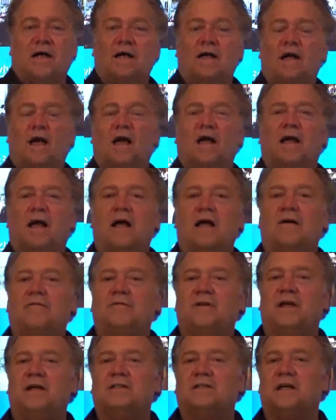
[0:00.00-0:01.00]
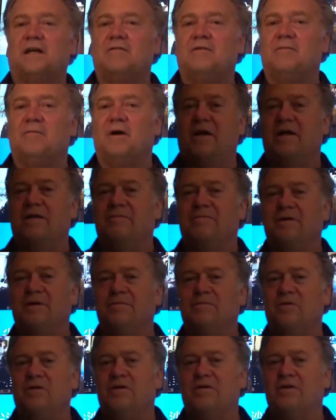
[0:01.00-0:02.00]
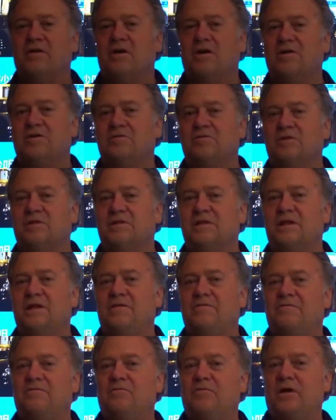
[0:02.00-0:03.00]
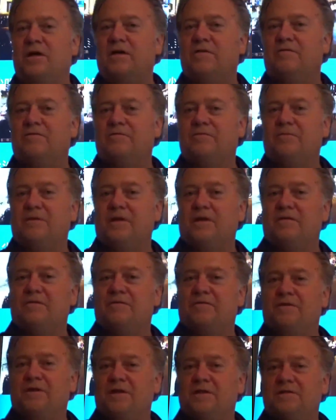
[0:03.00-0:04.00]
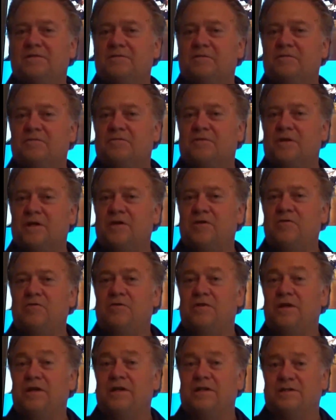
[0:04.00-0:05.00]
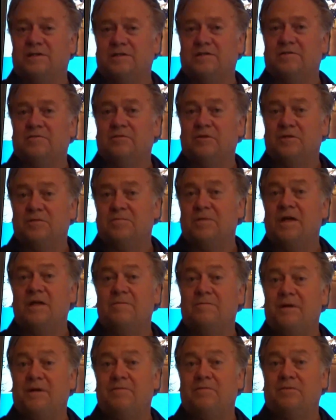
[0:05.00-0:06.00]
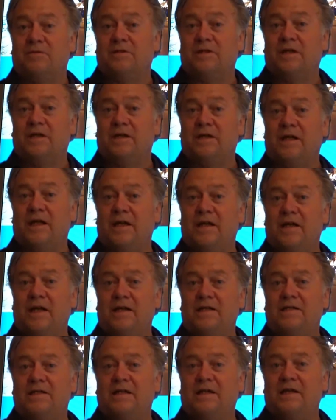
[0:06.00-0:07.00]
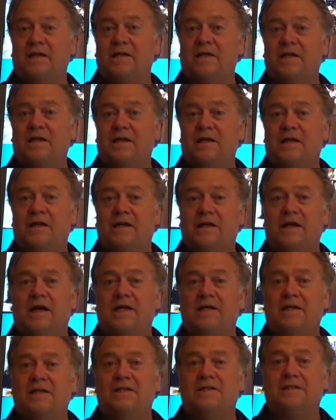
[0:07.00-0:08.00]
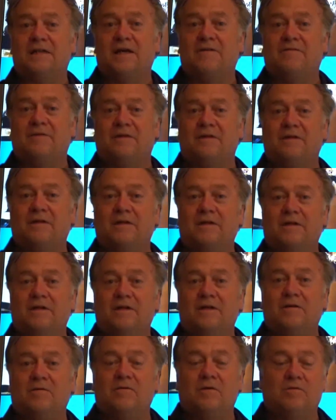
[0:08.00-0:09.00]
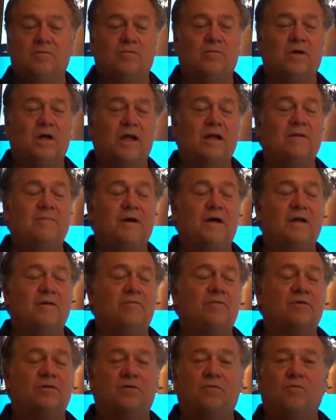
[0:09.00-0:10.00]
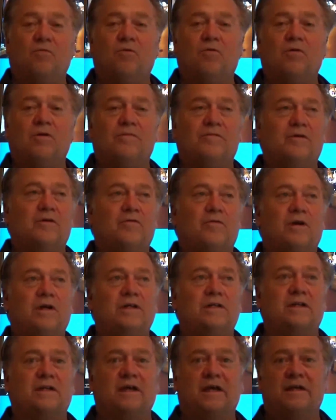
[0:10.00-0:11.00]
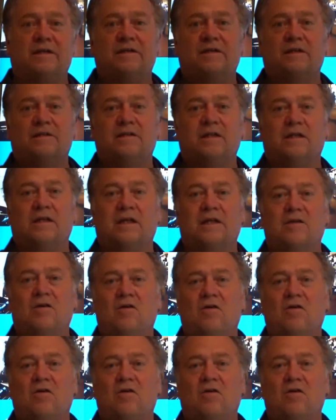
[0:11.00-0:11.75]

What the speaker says: And I have to ask everybody and people in other countries, if we knew this, which many people did in 1997, would the world have agreed to let